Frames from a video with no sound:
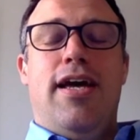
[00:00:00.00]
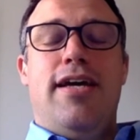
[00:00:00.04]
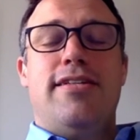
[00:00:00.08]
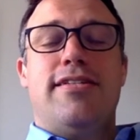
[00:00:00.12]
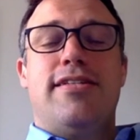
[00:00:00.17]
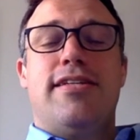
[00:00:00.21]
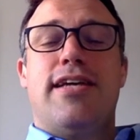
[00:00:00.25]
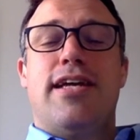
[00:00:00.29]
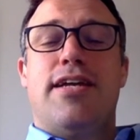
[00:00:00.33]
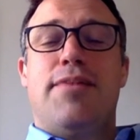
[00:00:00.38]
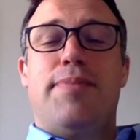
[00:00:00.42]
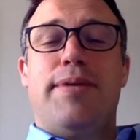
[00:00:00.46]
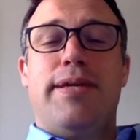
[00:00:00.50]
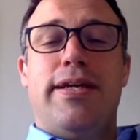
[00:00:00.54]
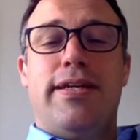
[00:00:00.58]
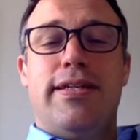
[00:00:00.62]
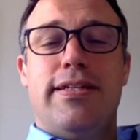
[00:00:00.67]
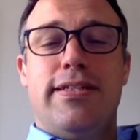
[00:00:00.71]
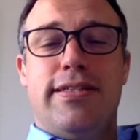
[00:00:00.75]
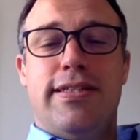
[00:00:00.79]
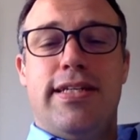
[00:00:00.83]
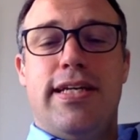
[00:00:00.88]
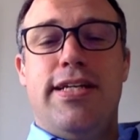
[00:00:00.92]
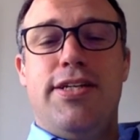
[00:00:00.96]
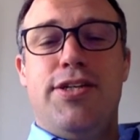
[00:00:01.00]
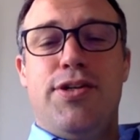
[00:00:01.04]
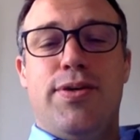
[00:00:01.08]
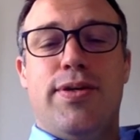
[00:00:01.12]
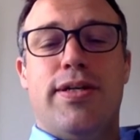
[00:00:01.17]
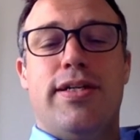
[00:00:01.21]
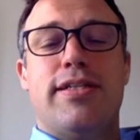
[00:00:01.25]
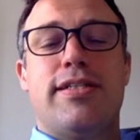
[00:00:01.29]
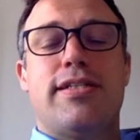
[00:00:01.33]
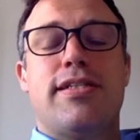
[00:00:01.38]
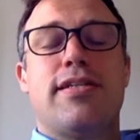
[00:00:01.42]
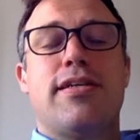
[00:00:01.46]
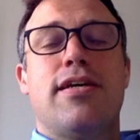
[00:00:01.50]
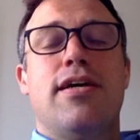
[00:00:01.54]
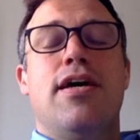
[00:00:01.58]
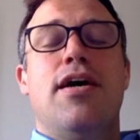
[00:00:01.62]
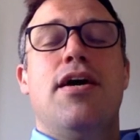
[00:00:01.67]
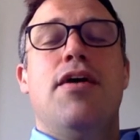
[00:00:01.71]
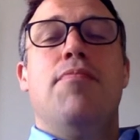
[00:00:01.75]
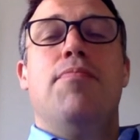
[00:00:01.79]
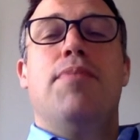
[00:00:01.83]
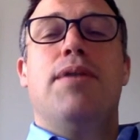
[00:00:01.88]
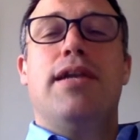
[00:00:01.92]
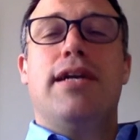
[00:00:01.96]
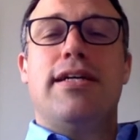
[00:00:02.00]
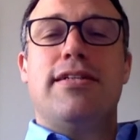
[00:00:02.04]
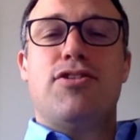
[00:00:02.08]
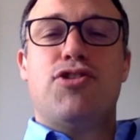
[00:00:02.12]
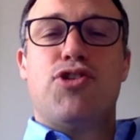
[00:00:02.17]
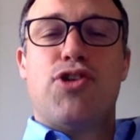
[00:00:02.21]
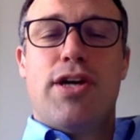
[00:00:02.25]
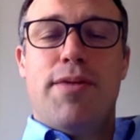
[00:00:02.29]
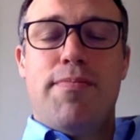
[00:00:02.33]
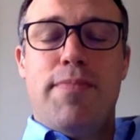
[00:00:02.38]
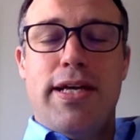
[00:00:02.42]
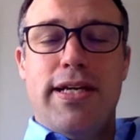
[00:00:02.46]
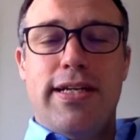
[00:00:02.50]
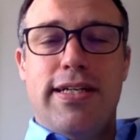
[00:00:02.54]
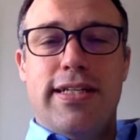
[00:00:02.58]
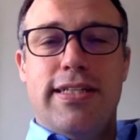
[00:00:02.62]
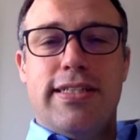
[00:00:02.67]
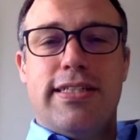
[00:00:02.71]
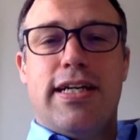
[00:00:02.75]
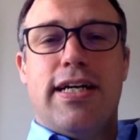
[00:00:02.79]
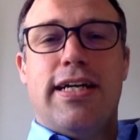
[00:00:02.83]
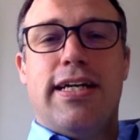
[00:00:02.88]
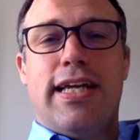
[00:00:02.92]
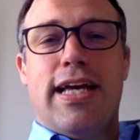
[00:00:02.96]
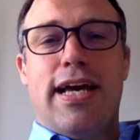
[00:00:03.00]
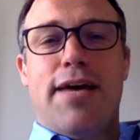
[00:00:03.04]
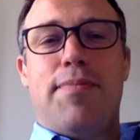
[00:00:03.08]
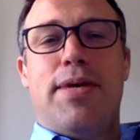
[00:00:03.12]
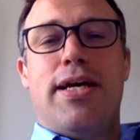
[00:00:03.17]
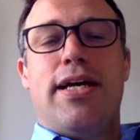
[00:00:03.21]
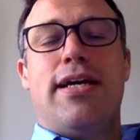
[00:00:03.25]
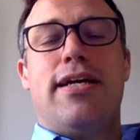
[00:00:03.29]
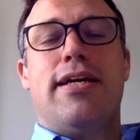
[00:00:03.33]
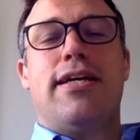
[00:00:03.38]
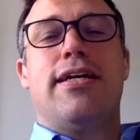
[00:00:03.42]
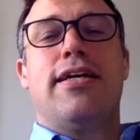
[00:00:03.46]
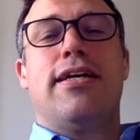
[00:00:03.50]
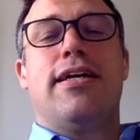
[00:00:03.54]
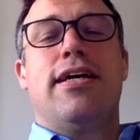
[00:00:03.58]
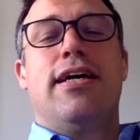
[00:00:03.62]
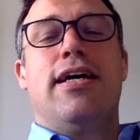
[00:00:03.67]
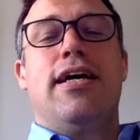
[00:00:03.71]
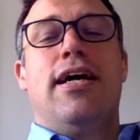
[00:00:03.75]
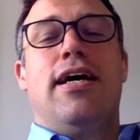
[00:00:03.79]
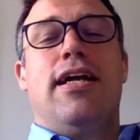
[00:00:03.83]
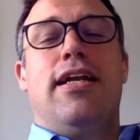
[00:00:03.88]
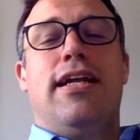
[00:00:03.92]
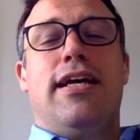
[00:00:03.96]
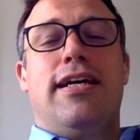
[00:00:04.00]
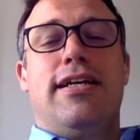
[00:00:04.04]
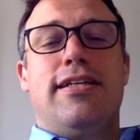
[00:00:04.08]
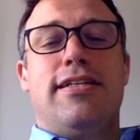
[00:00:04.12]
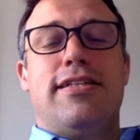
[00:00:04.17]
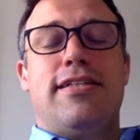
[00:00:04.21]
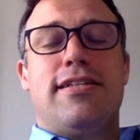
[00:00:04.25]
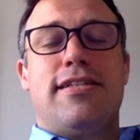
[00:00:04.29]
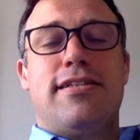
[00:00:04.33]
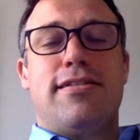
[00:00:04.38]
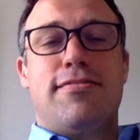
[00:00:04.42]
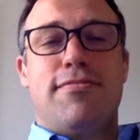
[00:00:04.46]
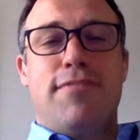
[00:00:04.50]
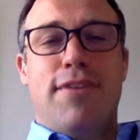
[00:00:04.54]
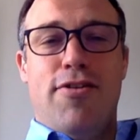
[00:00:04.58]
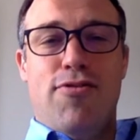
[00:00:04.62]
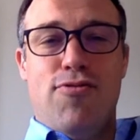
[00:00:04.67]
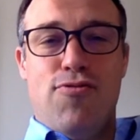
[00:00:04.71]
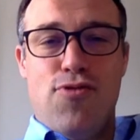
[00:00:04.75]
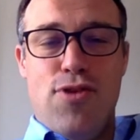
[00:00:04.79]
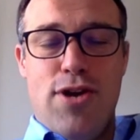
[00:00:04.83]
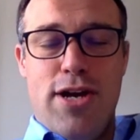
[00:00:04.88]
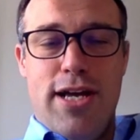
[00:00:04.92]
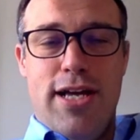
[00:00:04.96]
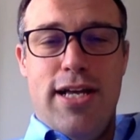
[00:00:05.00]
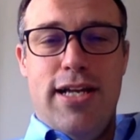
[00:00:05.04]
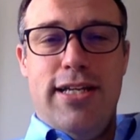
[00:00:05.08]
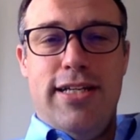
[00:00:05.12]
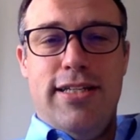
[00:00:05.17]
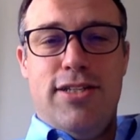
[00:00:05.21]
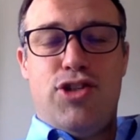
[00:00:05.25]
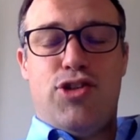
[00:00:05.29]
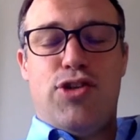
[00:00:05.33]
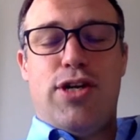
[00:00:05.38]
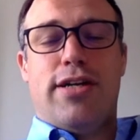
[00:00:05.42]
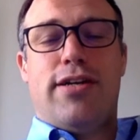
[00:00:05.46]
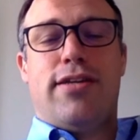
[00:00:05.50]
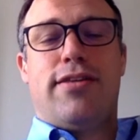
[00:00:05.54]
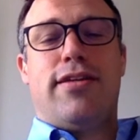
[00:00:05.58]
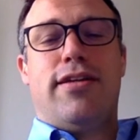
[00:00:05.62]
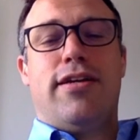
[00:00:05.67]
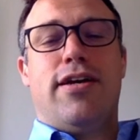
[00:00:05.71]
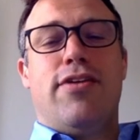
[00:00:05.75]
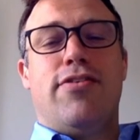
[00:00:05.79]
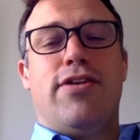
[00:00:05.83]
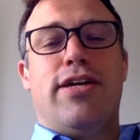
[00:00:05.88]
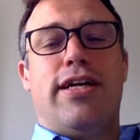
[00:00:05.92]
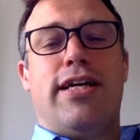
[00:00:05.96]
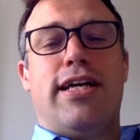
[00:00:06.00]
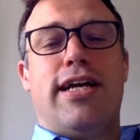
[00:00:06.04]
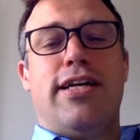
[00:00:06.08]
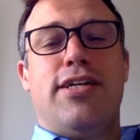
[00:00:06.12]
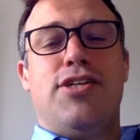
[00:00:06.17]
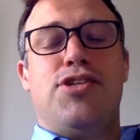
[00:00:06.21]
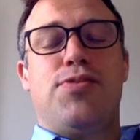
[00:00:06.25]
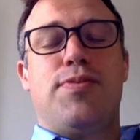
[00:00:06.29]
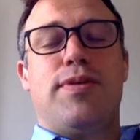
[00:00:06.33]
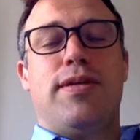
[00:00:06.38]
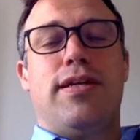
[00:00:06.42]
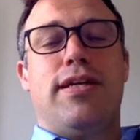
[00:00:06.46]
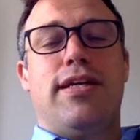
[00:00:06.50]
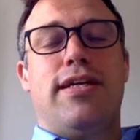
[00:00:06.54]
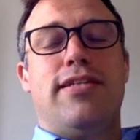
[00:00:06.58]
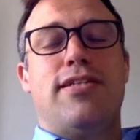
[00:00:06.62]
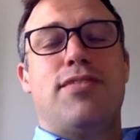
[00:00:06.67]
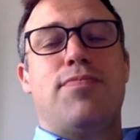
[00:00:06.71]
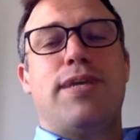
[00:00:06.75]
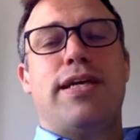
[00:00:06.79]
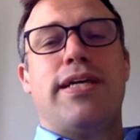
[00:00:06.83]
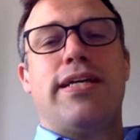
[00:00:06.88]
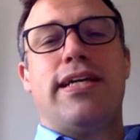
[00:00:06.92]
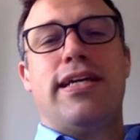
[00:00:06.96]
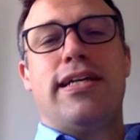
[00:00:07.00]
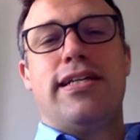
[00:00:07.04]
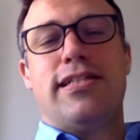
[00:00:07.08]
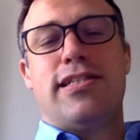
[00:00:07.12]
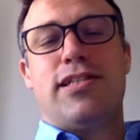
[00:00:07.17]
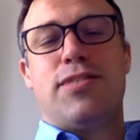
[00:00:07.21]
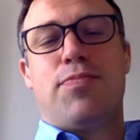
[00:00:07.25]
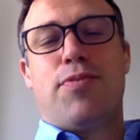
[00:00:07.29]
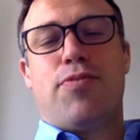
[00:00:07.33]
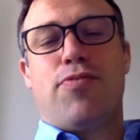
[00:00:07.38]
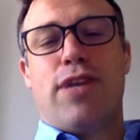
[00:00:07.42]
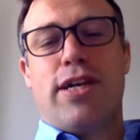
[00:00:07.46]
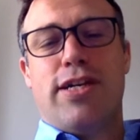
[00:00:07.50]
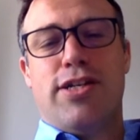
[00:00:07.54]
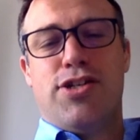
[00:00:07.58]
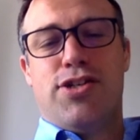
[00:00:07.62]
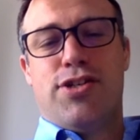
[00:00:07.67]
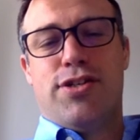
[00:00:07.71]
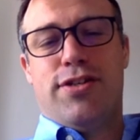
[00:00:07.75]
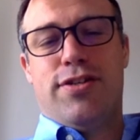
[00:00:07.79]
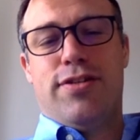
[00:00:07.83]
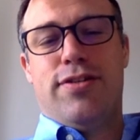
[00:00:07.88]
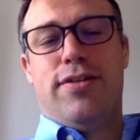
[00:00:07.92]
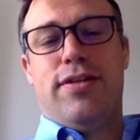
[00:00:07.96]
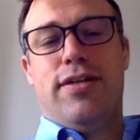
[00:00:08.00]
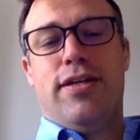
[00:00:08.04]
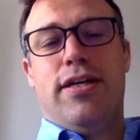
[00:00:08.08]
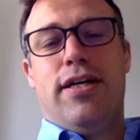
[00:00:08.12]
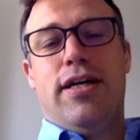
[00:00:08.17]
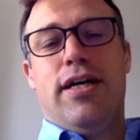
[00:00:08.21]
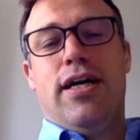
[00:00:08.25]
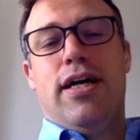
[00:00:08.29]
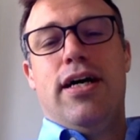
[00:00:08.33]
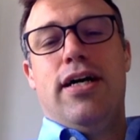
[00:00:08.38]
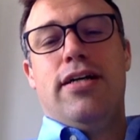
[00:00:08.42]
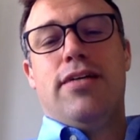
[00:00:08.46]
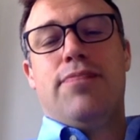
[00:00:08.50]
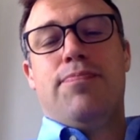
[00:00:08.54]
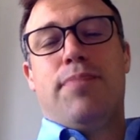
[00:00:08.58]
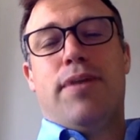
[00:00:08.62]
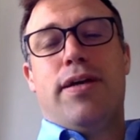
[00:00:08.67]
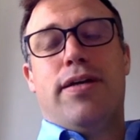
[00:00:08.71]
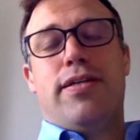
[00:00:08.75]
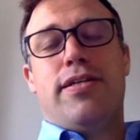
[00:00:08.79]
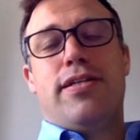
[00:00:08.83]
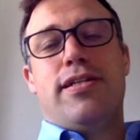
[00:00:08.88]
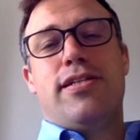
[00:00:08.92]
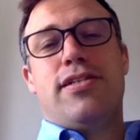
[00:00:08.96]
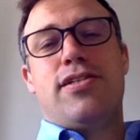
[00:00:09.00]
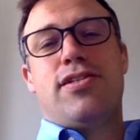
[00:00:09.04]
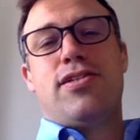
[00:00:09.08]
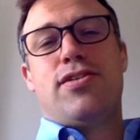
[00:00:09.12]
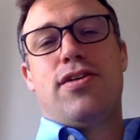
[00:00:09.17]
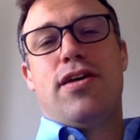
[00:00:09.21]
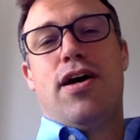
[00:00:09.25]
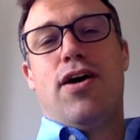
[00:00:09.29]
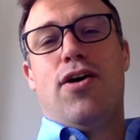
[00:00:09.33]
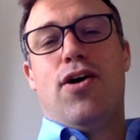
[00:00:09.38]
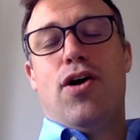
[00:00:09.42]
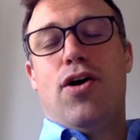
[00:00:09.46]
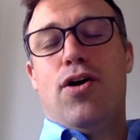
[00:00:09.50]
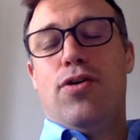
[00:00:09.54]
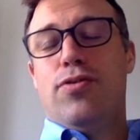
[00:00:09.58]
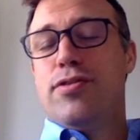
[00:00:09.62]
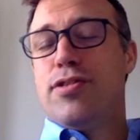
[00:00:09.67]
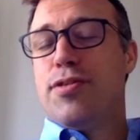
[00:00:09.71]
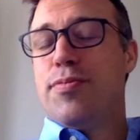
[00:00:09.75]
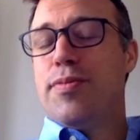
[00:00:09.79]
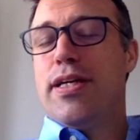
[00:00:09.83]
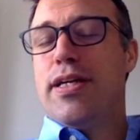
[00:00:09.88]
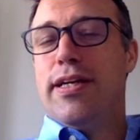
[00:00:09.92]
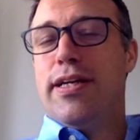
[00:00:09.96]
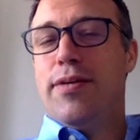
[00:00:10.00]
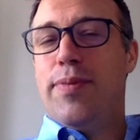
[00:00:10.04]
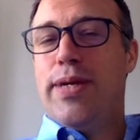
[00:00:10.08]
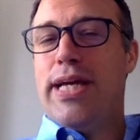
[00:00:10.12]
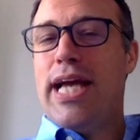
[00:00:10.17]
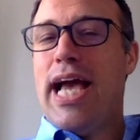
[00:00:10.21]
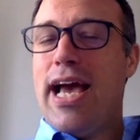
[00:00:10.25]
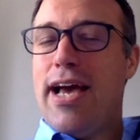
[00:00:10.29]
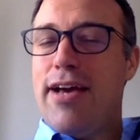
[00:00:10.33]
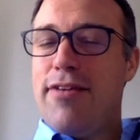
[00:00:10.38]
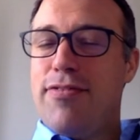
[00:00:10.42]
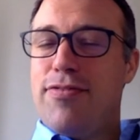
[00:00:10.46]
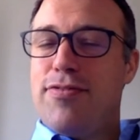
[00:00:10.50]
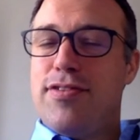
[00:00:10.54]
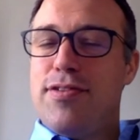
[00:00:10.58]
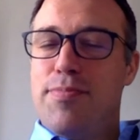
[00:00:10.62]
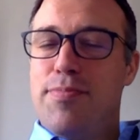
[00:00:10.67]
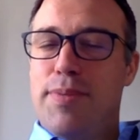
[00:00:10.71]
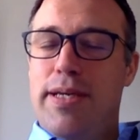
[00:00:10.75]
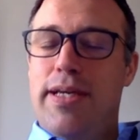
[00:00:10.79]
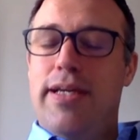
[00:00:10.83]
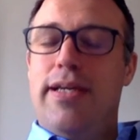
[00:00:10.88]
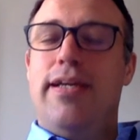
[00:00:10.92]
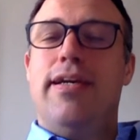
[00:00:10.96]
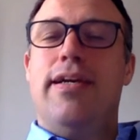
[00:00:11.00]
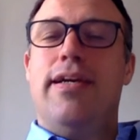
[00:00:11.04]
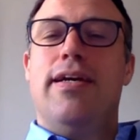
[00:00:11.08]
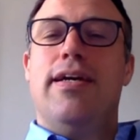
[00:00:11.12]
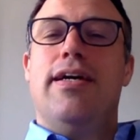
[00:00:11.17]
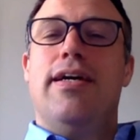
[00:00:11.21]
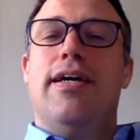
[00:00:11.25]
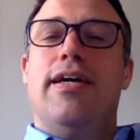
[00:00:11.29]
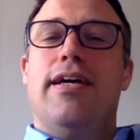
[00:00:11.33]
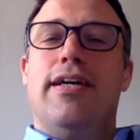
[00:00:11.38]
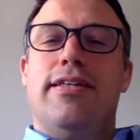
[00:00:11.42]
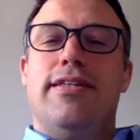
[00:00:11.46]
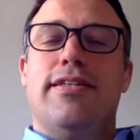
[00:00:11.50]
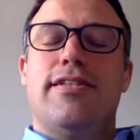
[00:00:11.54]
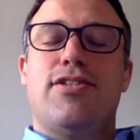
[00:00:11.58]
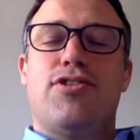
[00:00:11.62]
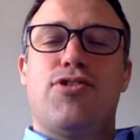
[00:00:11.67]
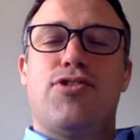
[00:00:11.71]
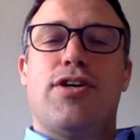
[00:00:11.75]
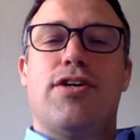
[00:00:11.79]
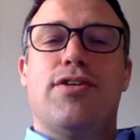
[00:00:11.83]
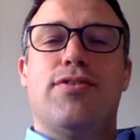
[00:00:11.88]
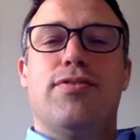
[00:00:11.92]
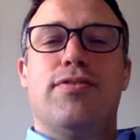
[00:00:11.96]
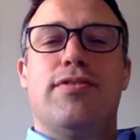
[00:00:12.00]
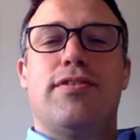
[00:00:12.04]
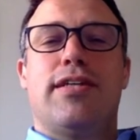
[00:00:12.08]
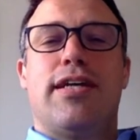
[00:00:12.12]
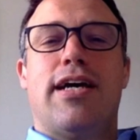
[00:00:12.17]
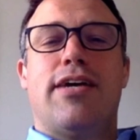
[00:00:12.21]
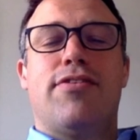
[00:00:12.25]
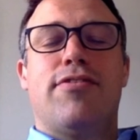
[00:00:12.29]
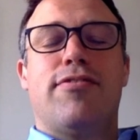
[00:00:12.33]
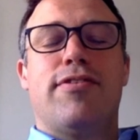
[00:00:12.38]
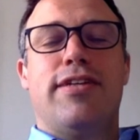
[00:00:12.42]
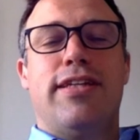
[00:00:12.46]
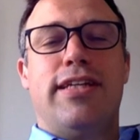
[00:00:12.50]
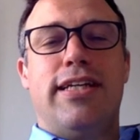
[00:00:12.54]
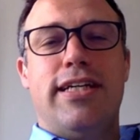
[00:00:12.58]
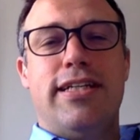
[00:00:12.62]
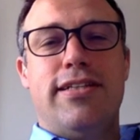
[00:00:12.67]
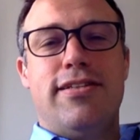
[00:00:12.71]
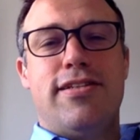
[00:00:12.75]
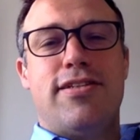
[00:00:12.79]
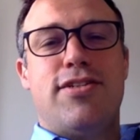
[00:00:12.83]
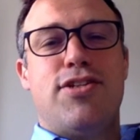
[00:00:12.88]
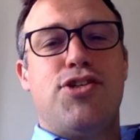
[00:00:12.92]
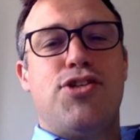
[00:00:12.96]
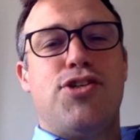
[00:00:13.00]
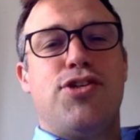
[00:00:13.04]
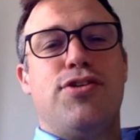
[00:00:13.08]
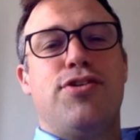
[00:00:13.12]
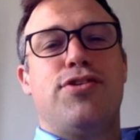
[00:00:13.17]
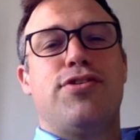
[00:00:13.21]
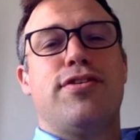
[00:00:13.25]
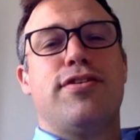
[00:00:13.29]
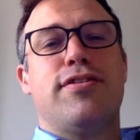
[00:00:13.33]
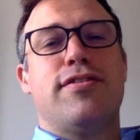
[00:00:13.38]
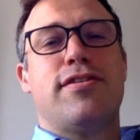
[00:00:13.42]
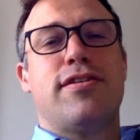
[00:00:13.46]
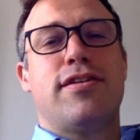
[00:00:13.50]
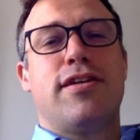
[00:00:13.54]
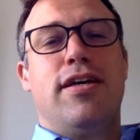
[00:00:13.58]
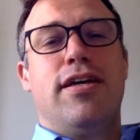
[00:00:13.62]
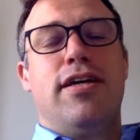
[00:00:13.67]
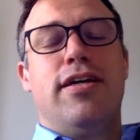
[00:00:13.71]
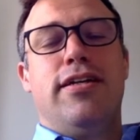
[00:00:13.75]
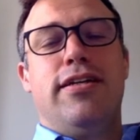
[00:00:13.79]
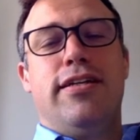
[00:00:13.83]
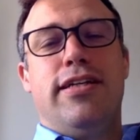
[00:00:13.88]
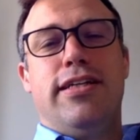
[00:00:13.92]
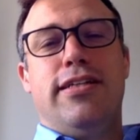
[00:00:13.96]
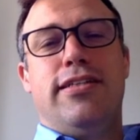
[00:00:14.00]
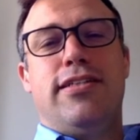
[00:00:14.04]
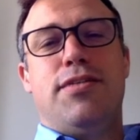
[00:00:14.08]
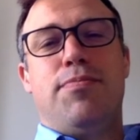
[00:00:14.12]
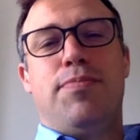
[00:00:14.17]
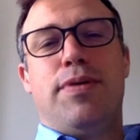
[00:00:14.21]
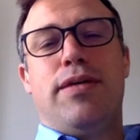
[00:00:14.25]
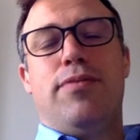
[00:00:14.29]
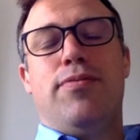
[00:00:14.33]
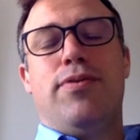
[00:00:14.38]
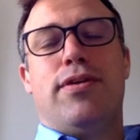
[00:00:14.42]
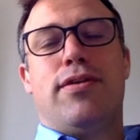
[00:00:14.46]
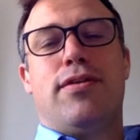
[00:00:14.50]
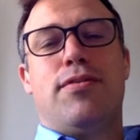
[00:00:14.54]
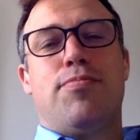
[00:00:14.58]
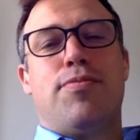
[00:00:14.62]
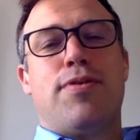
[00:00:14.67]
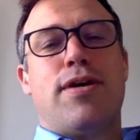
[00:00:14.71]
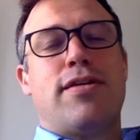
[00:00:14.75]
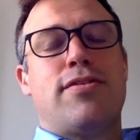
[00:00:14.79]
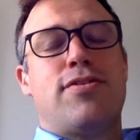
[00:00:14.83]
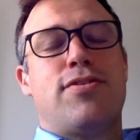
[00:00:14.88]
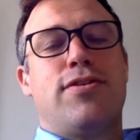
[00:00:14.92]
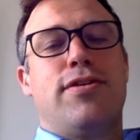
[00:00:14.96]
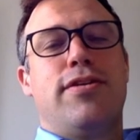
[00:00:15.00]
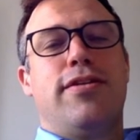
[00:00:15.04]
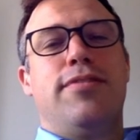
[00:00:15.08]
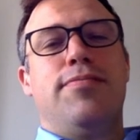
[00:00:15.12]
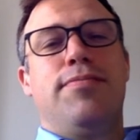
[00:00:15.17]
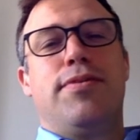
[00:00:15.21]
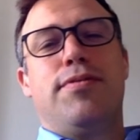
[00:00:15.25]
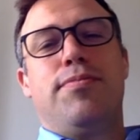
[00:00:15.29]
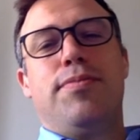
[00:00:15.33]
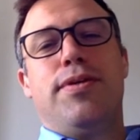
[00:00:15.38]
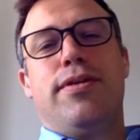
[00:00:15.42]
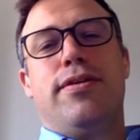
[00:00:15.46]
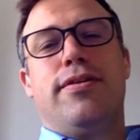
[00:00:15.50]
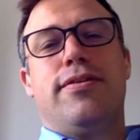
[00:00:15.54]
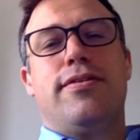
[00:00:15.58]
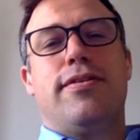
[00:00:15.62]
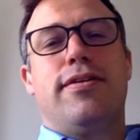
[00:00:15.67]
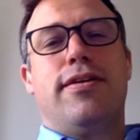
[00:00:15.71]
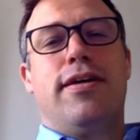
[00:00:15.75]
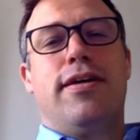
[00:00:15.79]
It's going to be continuous, but let's try and make it dynamic. Let's really strengthen our engagement. Let's make it inspirational, because ultimately we have to be in the struggle together and the institutions need to be with the press freedom community.